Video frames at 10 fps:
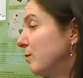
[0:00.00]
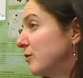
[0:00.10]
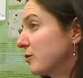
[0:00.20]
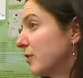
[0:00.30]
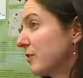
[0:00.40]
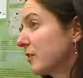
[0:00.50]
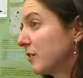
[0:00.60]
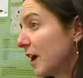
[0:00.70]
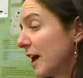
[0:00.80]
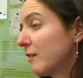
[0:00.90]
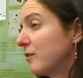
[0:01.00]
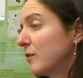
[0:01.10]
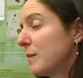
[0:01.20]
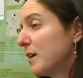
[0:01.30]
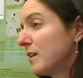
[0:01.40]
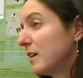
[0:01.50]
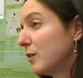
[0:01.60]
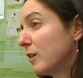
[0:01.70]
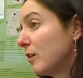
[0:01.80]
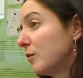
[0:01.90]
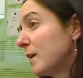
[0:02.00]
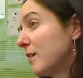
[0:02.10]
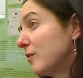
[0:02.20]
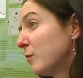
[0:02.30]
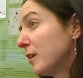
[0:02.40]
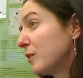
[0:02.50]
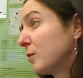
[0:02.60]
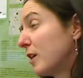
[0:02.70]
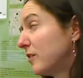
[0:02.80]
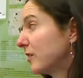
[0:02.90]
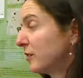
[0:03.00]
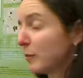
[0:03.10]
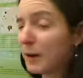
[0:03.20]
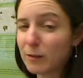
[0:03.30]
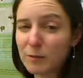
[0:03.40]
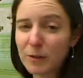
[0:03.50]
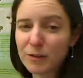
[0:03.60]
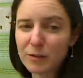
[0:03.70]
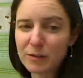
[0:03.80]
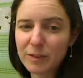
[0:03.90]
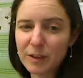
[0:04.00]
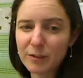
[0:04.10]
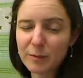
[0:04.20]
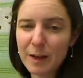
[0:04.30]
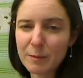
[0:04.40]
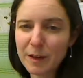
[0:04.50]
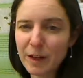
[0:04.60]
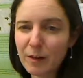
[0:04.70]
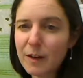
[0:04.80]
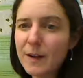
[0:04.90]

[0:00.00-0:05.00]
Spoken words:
charts and graphs, depending, you know, it all depends on what your project is about and what sort of things you're mapping out.